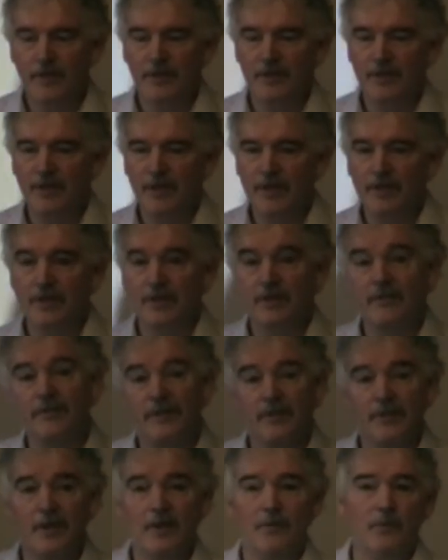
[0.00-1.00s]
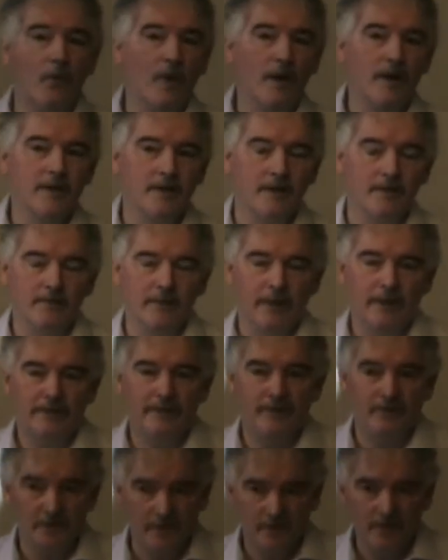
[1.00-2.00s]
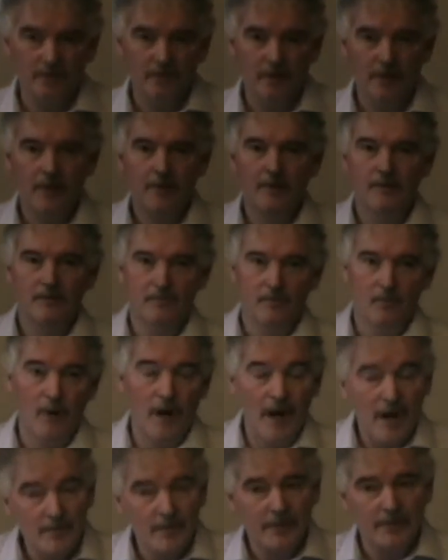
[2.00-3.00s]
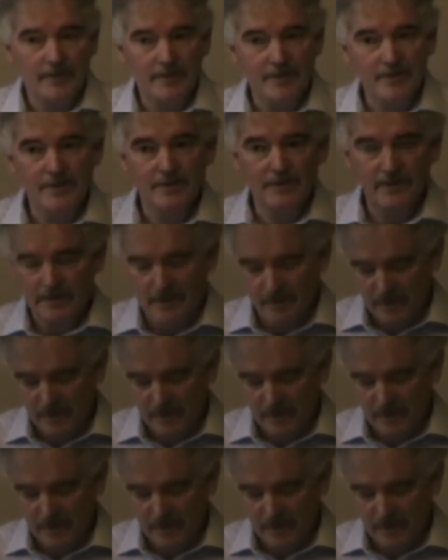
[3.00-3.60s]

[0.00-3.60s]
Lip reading: and education. If they don't, why don't they? If they do, what happens in